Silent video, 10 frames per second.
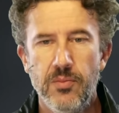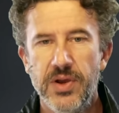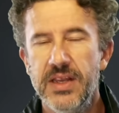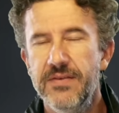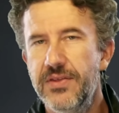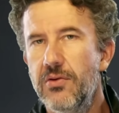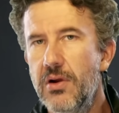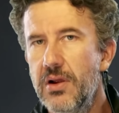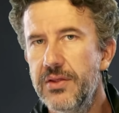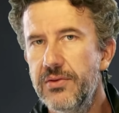But if there
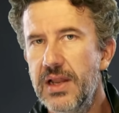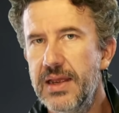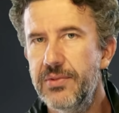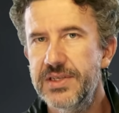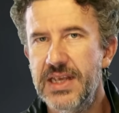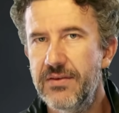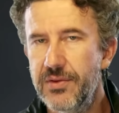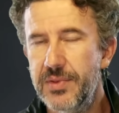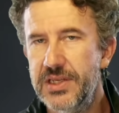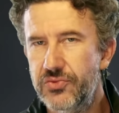are other libraries
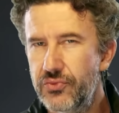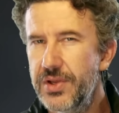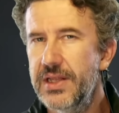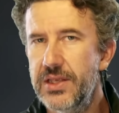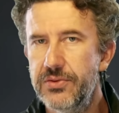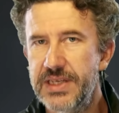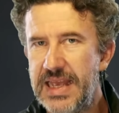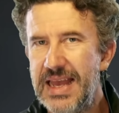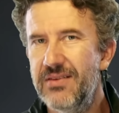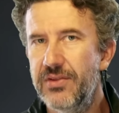everybody's really
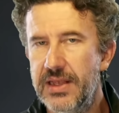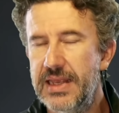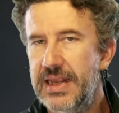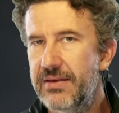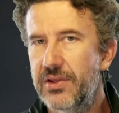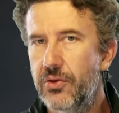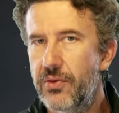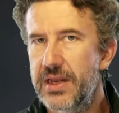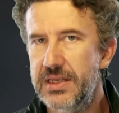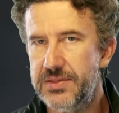using heavily and having
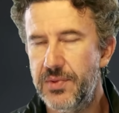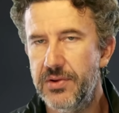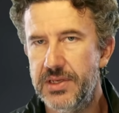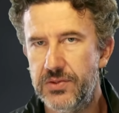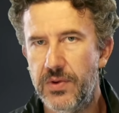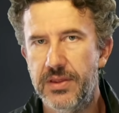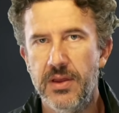great experience with,